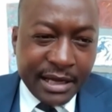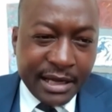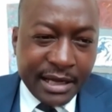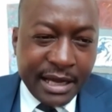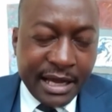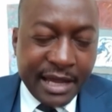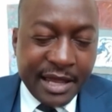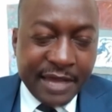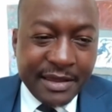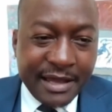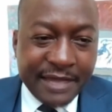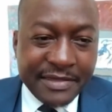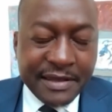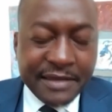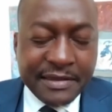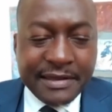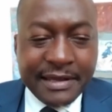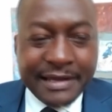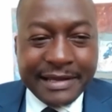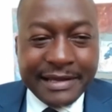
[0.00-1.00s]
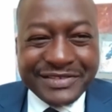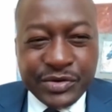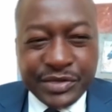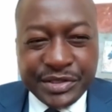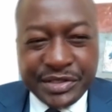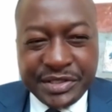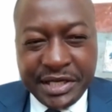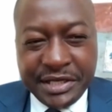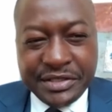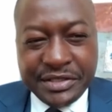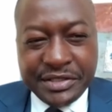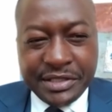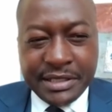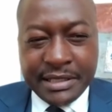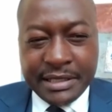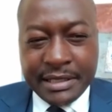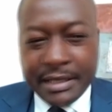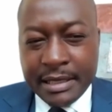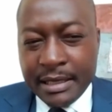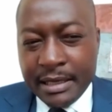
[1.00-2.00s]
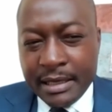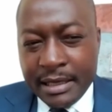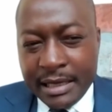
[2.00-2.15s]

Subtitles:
I think there are strategic